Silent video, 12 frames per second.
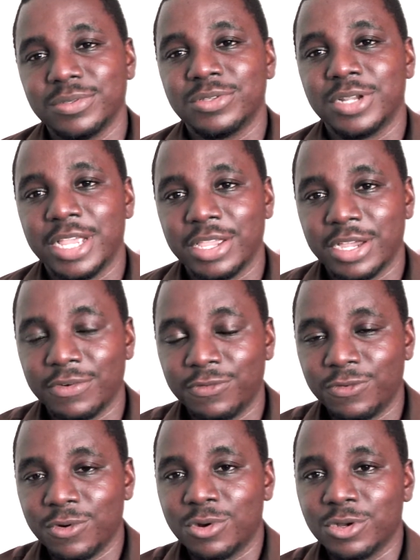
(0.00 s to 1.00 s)
so that you can
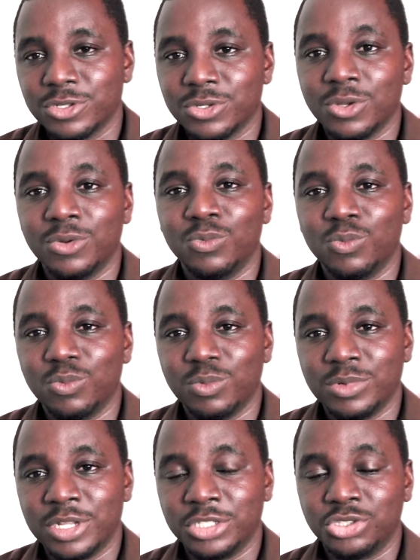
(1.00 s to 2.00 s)
focus on
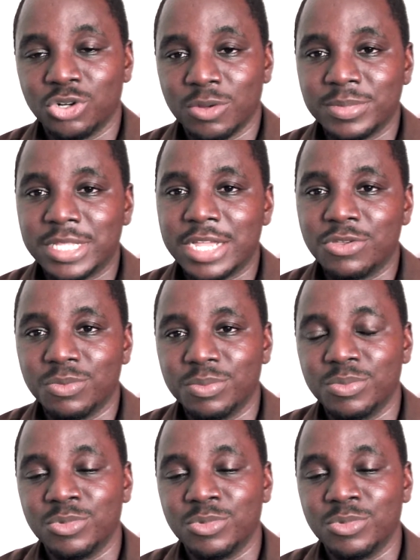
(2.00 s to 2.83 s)
the jobs that you